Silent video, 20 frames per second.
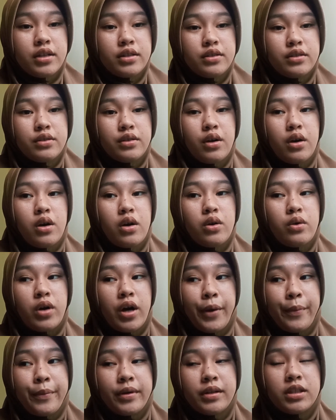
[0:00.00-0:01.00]
So
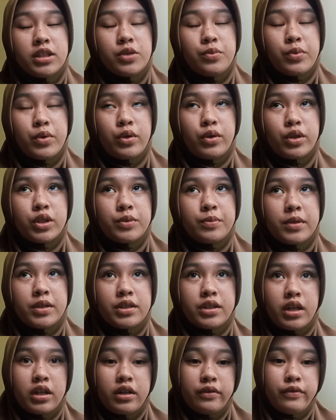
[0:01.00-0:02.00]
I made this video
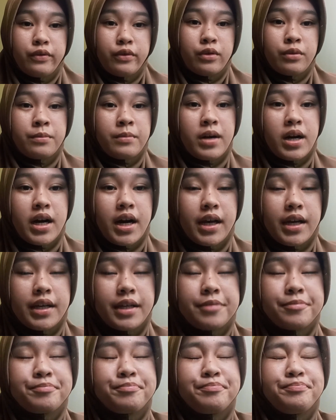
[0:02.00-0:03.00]
special for my